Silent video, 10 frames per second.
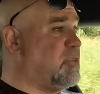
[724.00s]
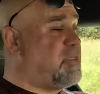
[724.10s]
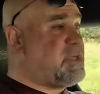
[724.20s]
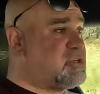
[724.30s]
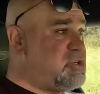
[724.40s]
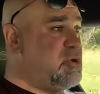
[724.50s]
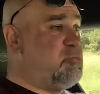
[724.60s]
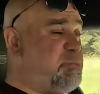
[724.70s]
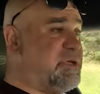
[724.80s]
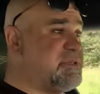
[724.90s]
With these
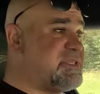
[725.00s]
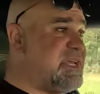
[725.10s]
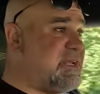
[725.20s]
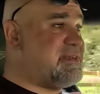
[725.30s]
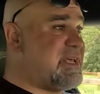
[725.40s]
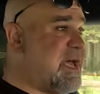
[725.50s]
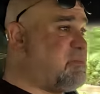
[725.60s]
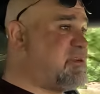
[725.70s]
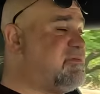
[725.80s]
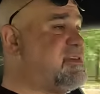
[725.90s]
new Bilstein
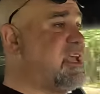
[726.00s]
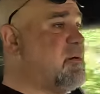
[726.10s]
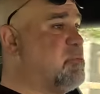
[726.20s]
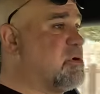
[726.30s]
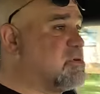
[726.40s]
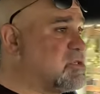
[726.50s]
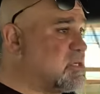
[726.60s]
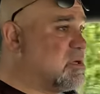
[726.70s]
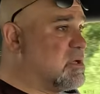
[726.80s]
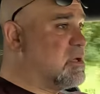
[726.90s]
adaptive dampers,